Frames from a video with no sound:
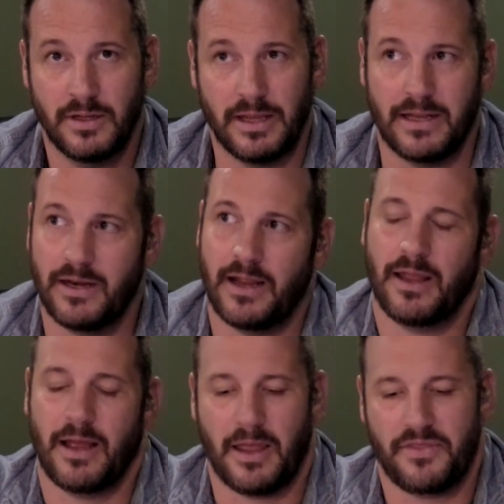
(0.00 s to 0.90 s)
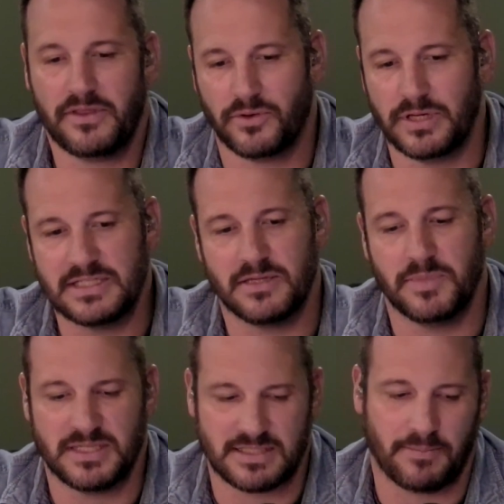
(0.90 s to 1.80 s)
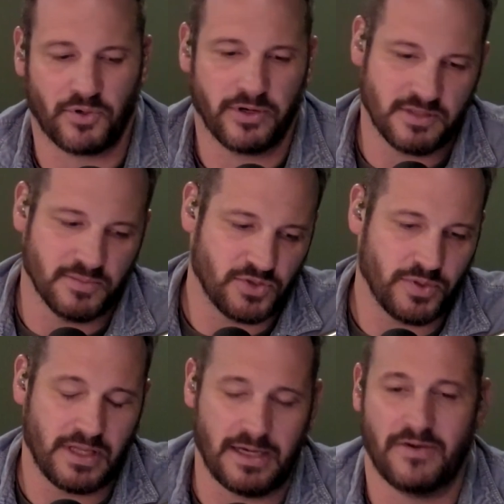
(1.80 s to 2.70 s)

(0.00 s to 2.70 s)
And I, I think there needs to be a separation between that.